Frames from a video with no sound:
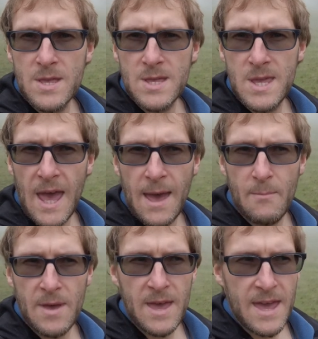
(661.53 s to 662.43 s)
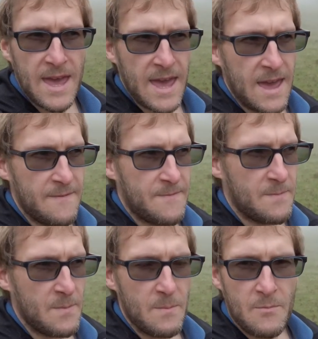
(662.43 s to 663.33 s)
and
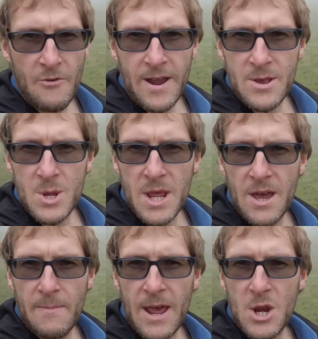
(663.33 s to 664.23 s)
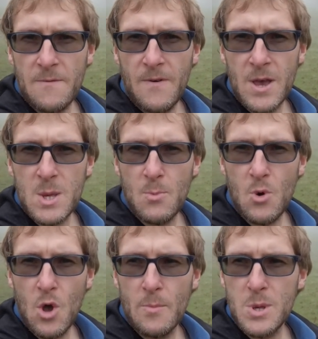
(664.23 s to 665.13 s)
if miraculously I manage to find some
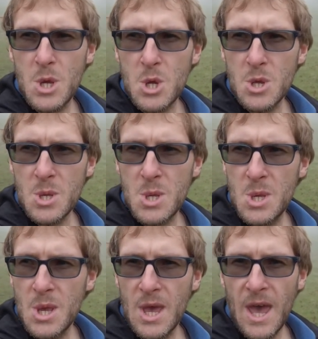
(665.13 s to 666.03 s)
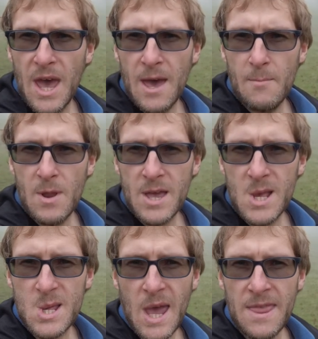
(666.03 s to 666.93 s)
more compositions, like
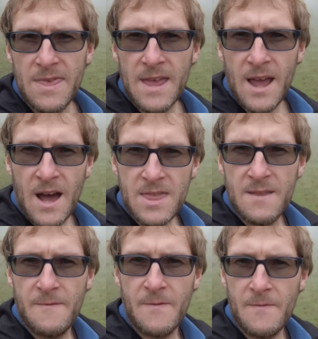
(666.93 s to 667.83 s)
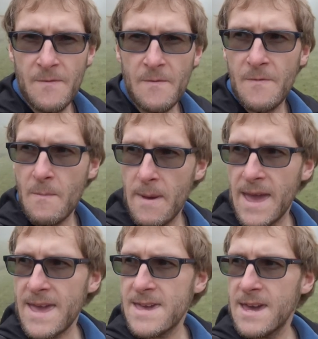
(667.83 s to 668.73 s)
I said, that for
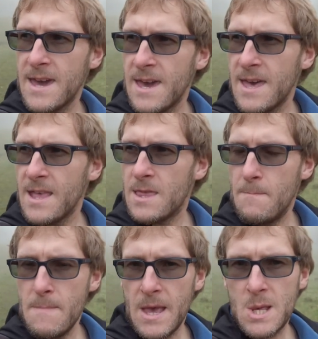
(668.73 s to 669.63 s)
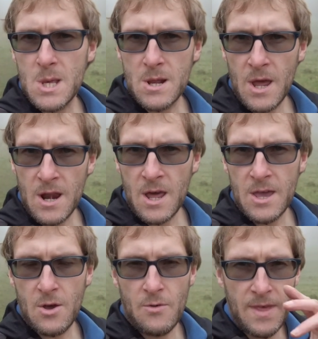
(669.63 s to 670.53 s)
me, the mist,
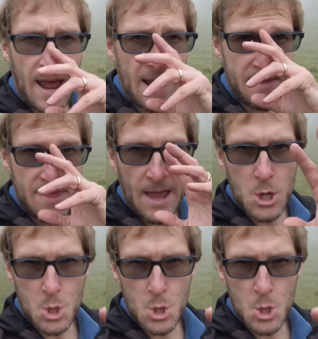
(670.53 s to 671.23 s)
like on that